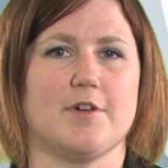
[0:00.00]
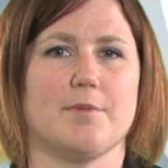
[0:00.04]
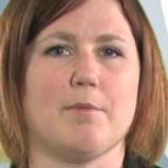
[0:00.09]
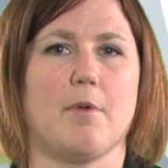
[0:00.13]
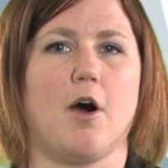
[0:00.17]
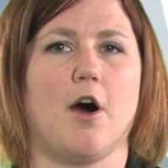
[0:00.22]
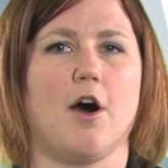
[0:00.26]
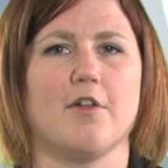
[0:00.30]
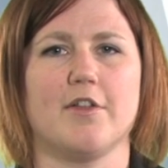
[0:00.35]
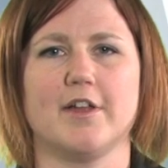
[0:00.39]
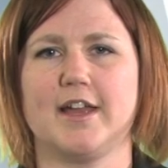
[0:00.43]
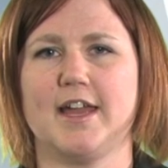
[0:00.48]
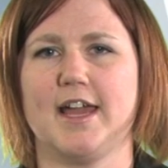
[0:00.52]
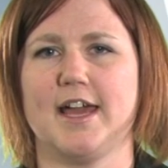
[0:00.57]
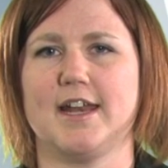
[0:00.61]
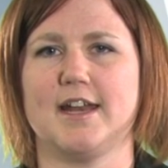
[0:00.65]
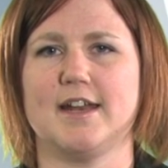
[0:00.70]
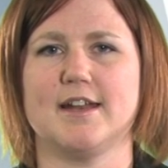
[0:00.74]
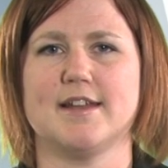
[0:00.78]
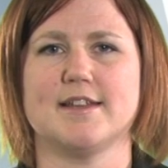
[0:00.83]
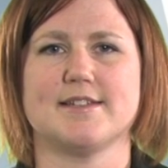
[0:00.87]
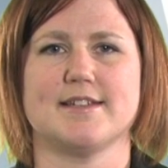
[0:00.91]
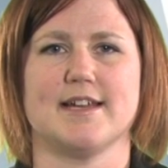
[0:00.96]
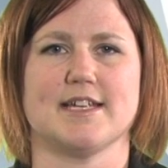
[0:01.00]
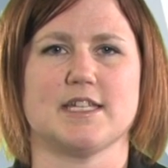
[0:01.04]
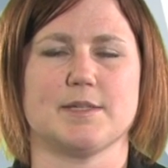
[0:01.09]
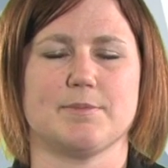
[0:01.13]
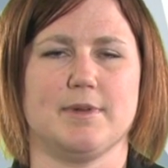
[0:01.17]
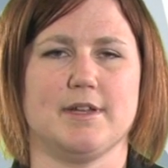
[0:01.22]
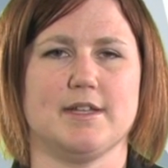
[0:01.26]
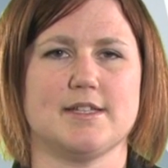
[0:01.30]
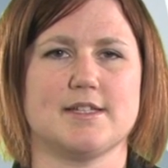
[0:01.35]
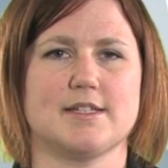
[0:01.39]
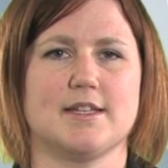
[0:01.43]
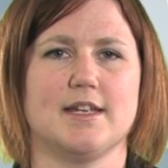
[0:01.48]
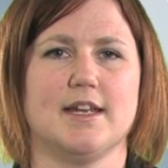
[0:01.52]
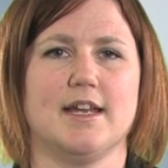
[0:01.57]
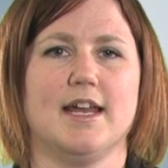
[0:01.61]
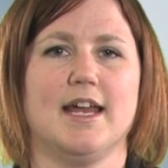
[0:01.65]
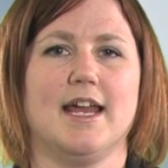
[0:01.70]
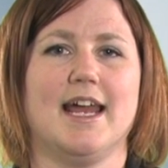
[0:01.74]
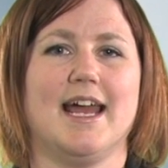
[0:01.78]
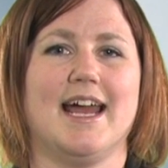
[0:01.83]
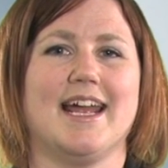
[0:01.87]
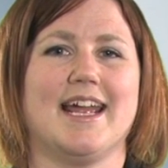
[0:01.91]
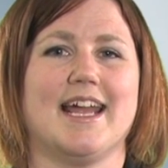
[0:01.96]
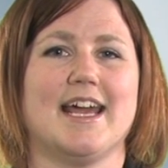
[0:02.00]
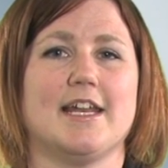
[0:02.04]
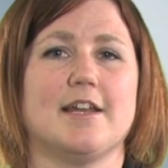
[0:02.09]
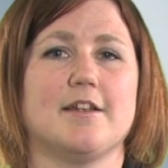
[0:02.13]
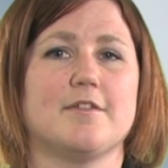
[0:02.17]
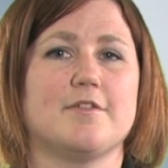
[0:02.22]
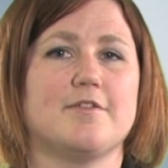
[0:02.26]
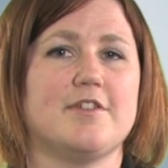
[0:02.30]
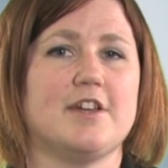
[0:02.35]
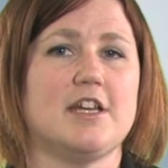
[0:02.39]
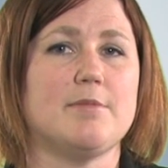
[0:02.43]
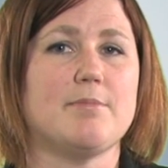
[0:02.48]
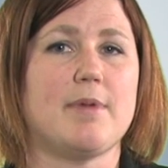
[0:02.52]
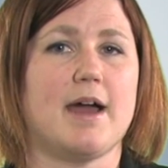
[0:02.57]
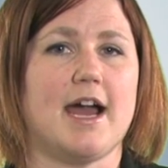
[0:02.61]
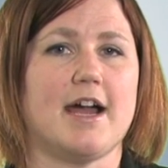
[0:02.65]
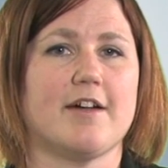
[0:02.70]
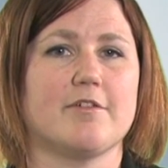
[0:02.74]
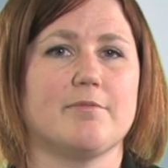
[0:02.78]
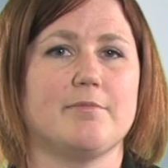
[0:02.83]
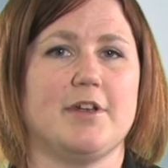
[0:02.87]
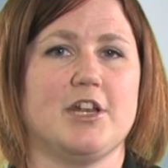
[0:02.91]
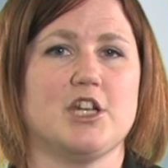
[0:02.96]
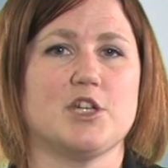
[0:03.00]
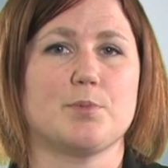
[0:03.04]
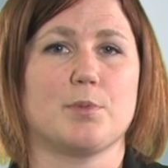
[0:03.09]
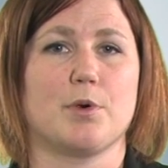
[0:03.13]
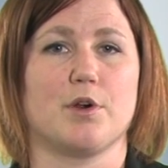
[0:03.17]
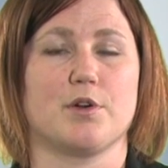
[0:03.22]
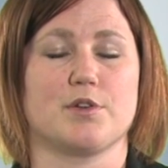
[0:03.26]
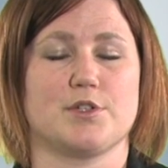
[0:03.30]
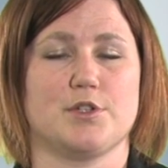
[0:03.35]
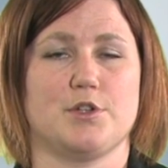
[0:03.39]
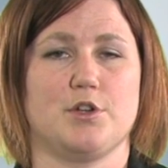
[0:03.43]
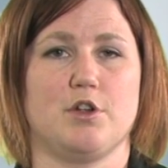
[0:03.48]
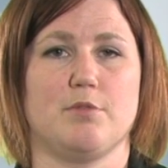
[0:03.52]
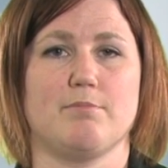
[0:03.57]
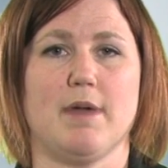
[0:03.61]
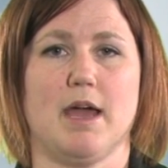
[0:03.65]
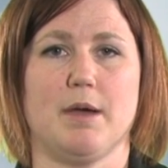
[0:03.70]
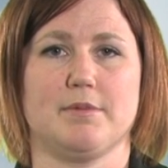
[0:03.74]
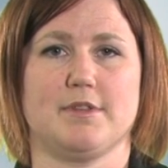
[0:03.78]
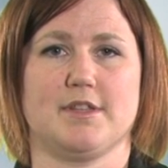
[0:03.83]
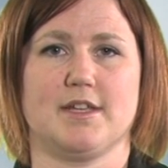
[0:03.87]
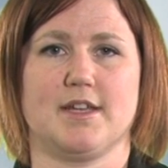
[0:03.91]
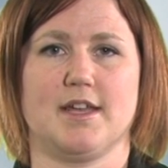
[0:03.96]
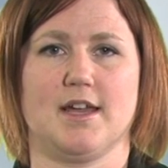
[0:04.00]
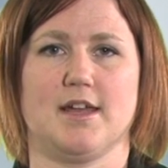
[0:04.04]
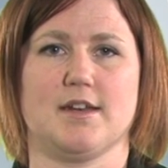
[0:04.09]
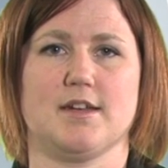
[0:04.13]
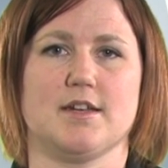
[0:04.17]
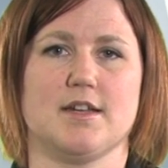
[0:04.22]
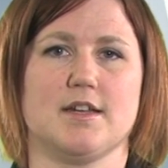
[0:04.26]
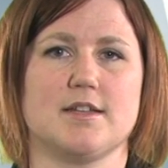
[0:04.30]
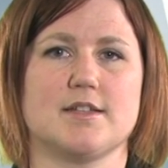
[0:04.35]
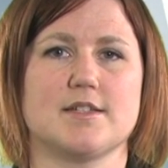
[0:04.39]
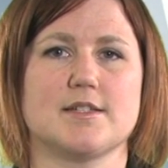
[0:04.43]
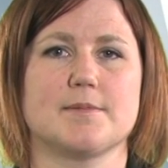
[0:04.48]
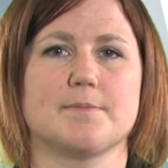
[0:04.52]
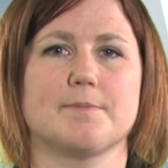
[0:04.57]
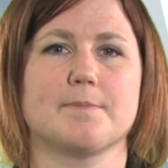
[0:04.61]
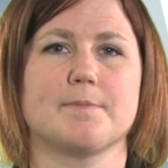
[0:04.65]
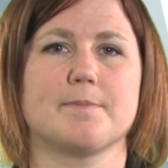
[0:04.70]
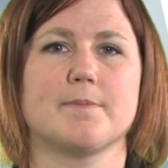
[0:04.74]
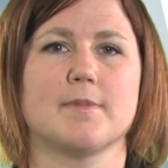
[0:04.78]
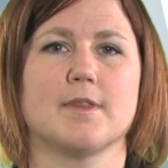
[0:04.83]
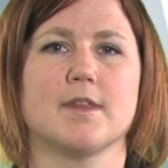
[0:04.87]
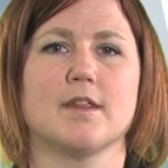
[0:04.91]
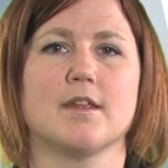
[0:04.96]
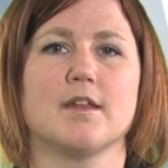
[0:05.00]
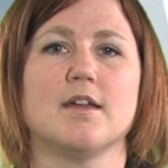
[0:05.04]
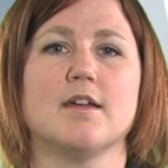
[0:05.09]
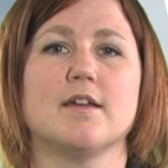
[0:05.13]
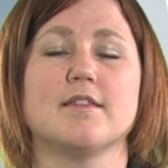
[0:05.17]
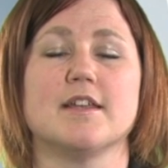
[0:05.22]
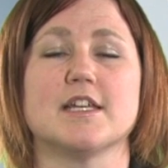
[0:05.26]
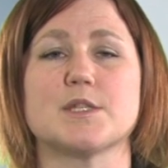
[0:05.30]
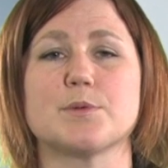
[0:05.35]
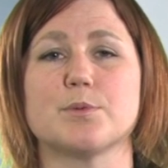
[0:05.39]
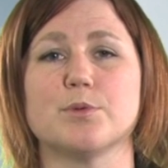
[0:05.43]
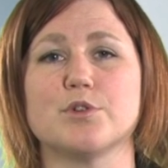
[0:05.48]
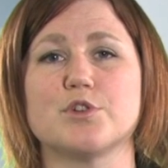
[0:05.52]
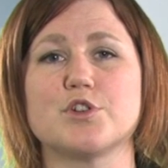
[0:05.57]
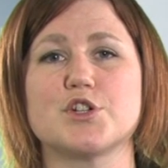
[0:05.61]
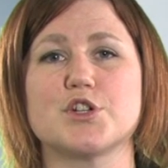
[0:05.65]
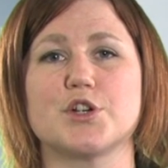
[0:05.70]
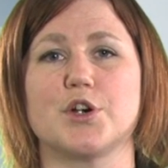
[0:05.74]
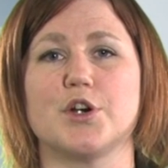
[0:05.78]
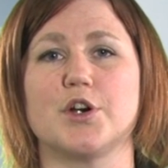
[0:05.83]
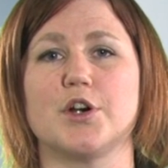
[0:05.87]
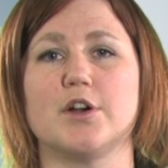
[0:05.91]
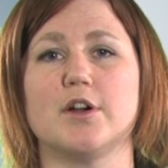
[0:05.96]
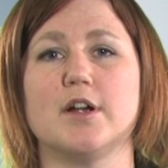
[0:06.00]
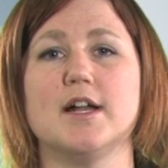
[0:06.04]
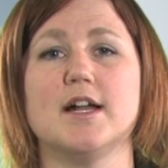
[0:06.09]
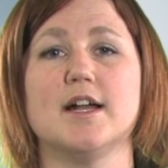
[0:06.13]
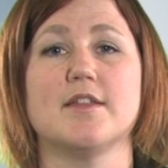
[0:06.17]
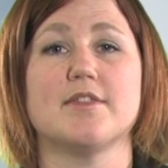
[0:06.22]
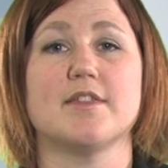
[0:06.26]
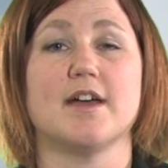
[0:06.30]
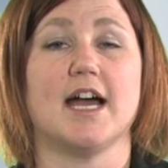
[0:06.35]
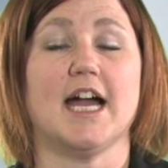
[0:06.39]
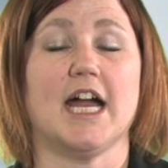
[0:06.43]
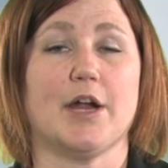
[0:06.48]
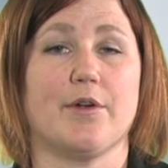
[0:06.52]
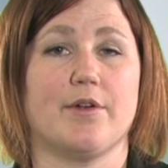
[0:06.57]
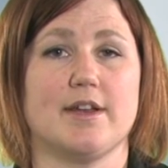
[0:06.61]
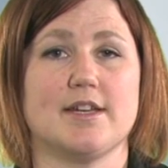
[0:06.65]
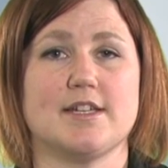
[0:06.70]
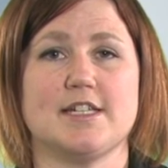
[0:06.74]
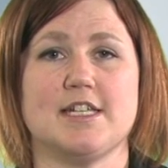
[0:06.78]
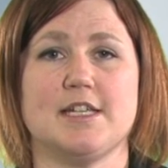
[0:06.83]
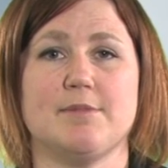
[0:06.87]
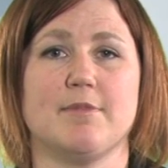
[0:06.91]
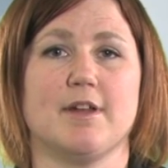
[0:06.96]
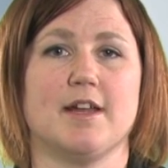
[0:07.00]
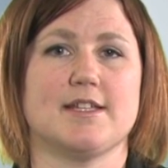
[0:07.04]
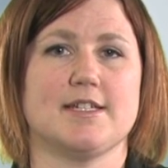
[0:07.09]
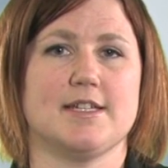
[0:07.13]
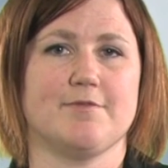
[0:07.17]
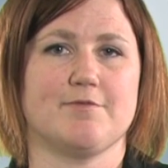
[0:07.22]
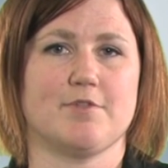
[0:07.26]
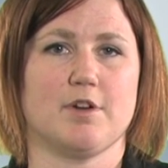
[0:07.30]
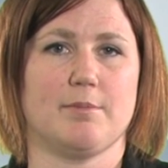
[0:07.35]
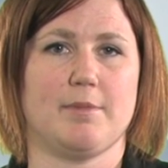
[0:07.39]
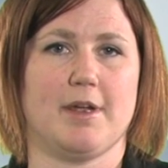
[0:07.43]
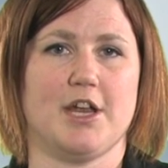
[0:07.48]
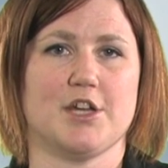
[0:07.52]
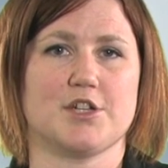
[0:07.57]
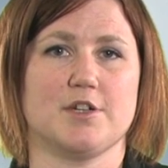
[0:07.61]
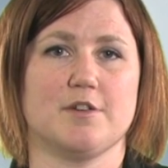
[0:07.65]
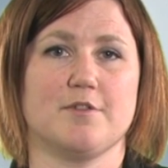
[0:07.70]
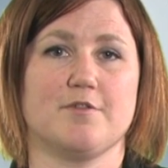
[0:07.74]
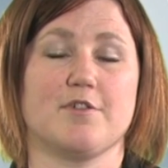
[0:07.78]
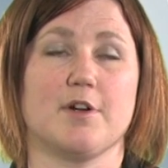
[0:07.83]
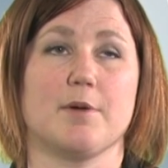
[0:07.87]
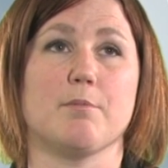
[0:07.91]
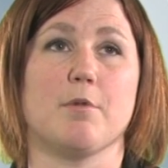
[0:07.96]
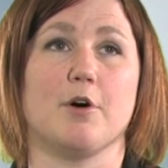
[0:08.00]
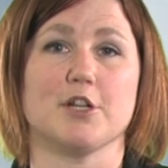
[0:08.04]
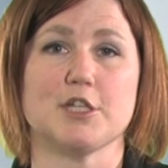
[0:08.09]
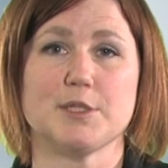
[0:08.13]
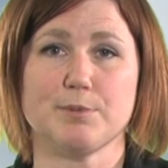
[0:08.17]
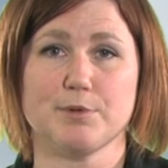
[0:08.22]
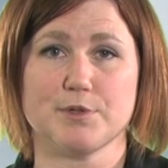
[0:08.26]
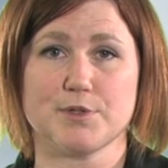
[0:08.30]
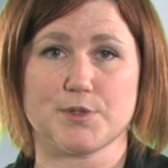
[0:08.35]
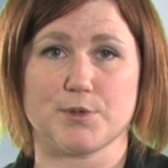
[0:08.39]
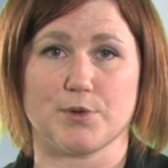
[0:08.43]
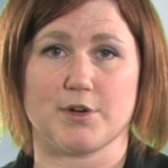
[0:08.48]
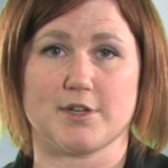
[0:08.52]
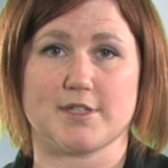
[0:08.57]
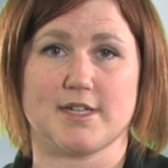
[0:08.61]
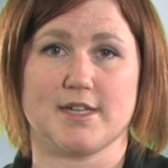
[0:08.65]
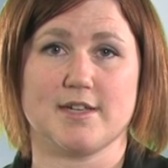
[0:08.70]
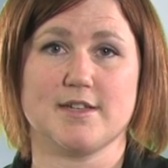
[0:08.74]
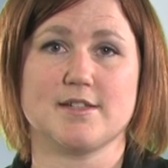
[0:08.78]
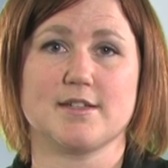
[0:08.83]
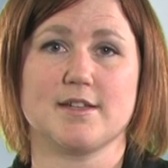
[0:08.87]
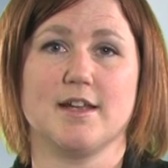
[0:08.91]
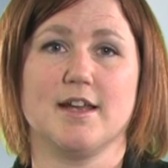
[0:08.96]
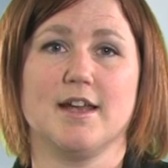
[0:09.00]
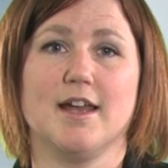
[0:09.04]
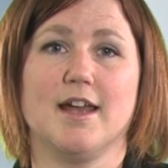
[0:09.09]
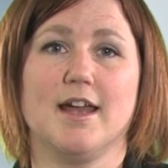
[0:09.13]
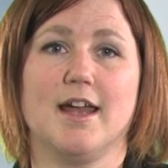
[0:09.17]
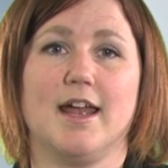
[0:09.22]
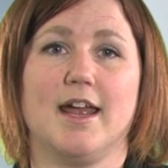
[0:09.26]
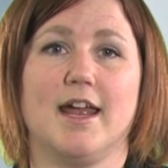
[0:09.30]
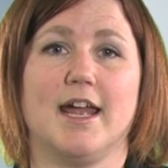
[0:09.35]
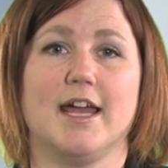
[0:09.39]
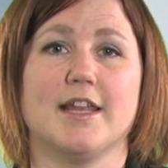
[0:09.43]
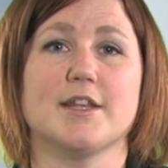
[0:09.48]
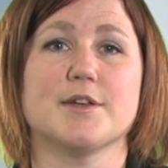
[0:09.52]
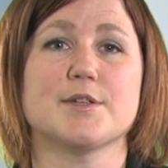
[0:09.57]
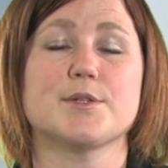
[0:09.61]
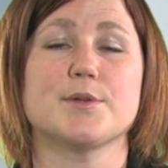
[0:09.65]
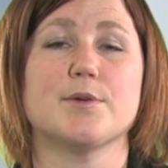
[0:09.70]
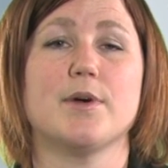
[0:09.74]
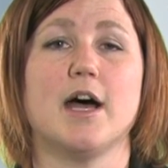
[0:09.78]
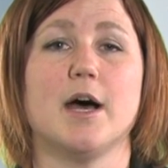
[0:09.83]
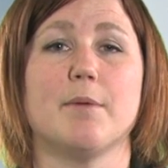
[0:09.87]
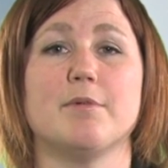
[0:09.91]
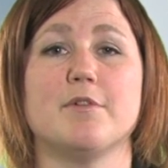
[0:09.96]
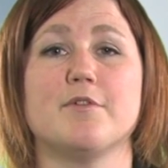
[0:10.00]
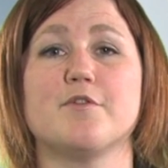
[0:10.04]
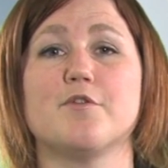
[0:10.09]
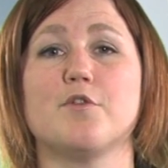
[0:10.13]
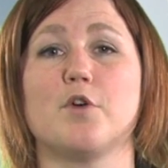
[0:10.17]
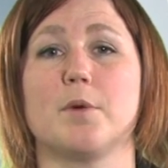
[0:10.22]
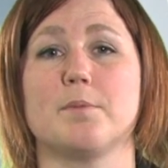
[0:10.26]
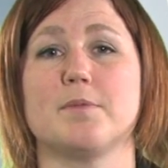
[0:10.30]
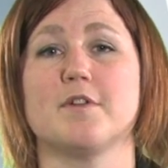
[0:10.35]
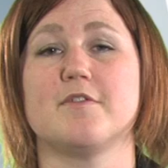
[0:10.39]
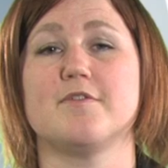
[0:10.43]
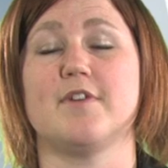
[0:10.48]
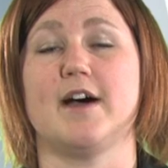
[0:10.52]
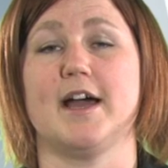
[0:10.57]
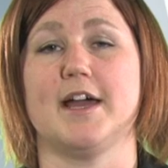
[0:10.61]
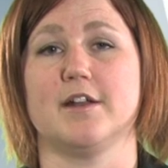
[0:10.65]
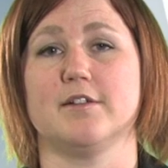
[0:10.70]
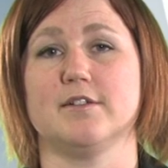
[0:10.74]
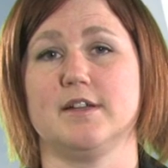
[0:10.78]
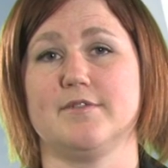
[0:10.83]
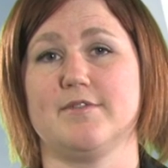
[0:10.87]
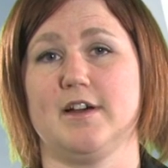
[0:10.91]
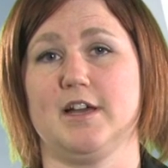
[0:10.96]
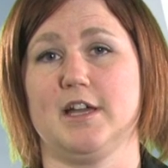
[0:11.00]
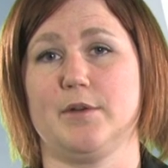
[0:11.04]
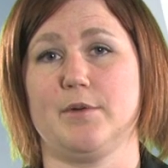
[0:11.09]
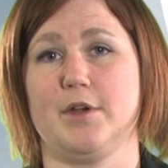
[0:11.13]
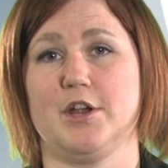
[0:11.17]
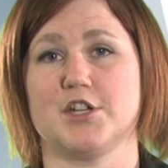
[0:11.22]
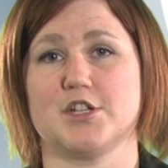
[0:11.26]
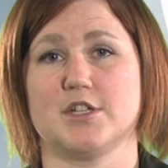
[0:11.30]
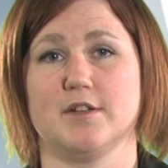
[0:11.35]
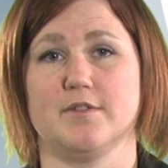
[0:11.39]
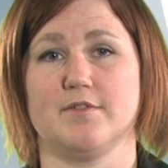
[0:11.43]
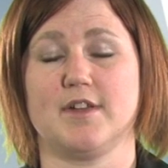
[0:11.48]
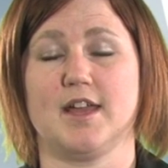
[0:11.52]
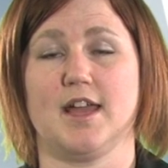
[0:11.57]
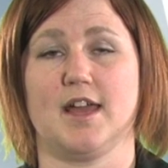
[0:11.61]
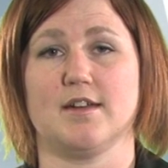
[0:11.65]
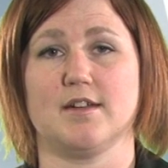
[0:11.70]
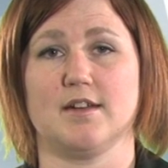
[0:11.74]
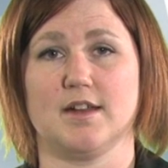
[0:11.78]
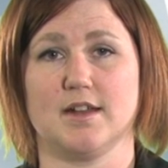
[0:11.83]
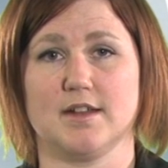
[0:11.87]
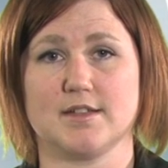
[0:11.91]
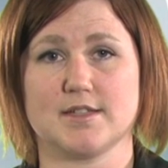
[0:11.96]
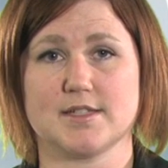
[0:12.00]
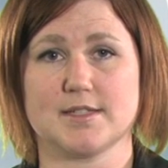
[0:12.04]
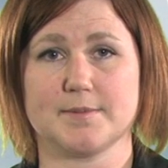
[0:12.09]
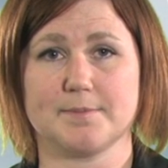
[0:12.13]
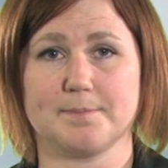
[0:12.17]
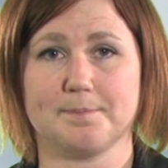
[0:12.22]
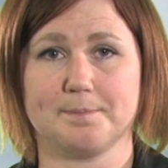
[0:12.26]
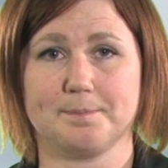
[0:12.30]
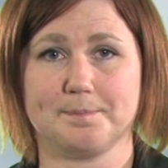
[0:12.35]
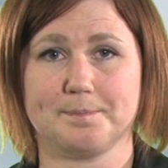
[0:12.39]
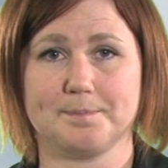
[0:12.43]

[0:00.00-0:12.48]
from all the candidate assessments and getting feedback from each person who met with the candidates. This will ensure the hiring team gets information from multiple sources, and this will help inform the final evaluation of candidates.